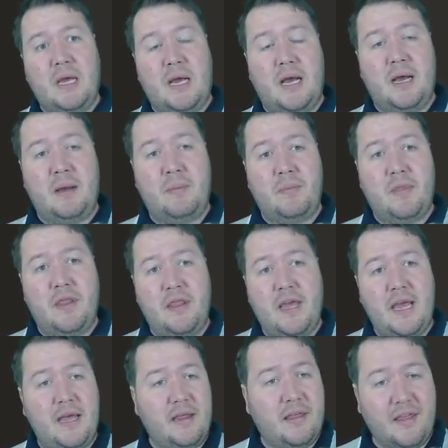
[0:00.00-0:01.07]

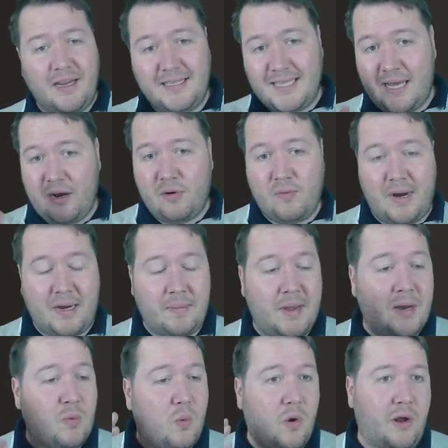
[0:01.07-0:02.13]
they're the things that I would
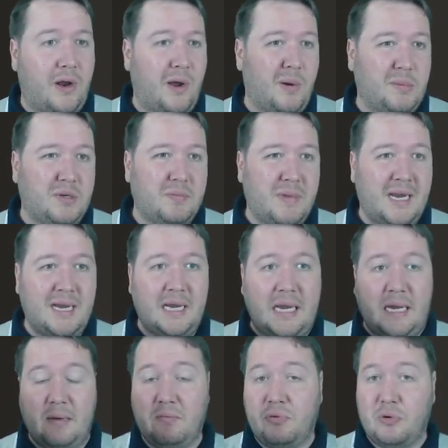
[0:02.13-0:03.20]
recommend. What helped me
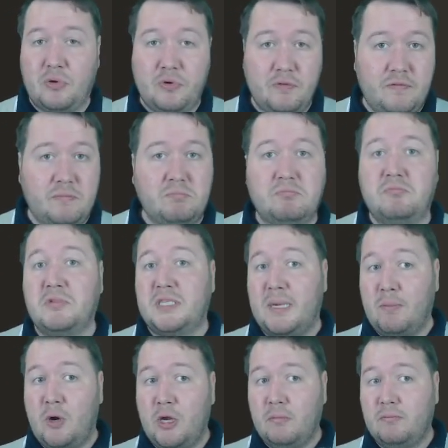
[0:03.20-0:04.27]
improve
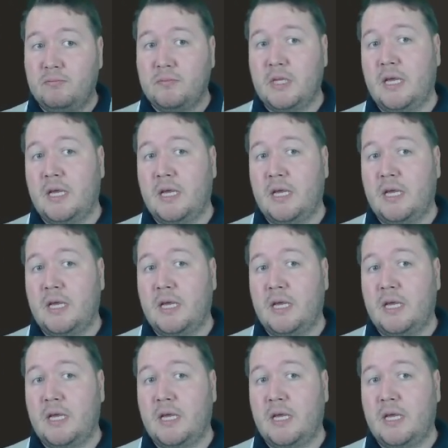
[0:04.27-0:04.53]
somewhat.